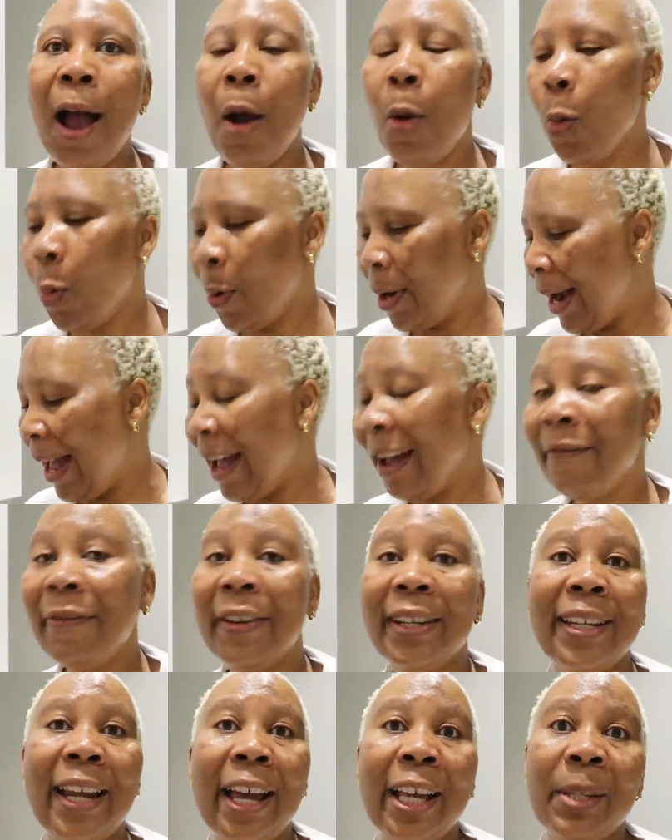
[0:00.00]
I will
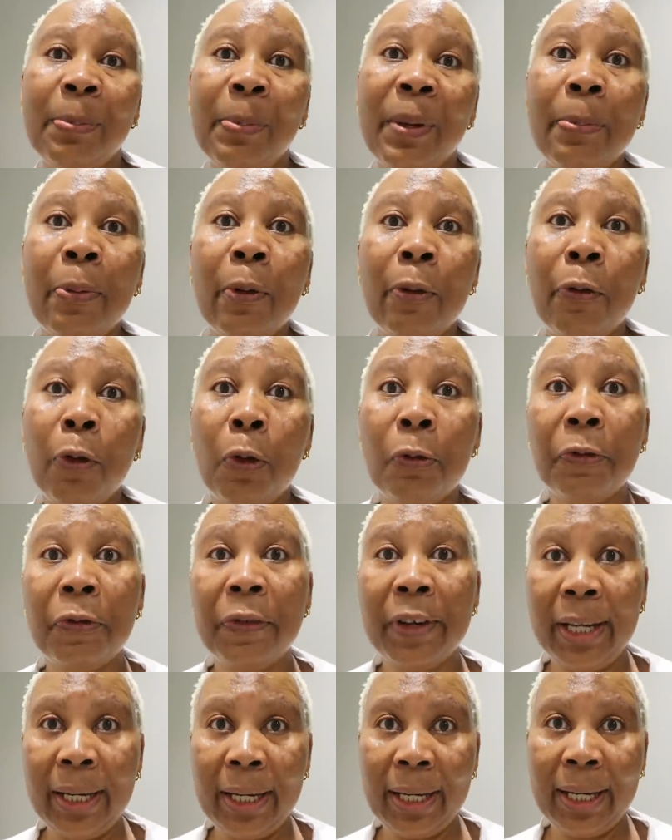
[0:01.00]
advertise people for
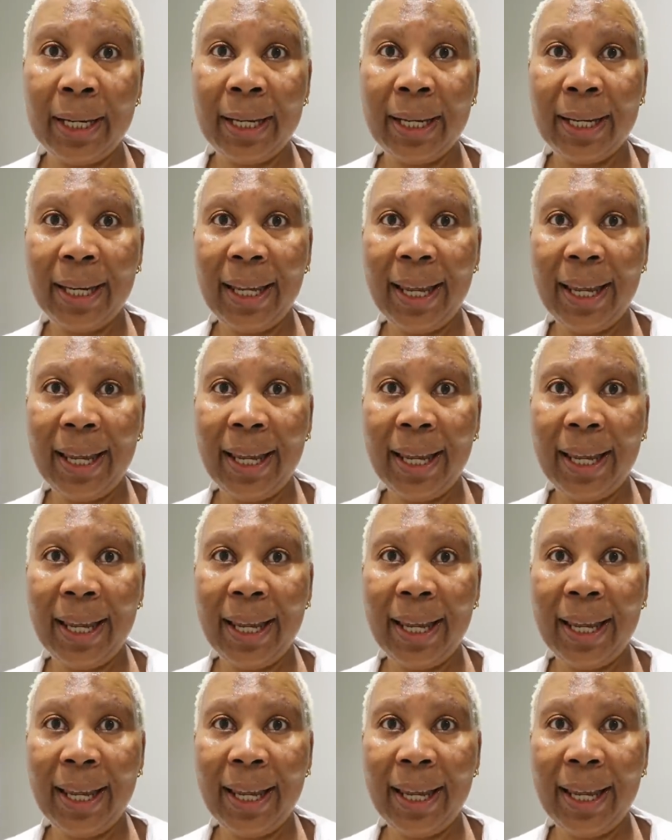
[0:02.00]
free.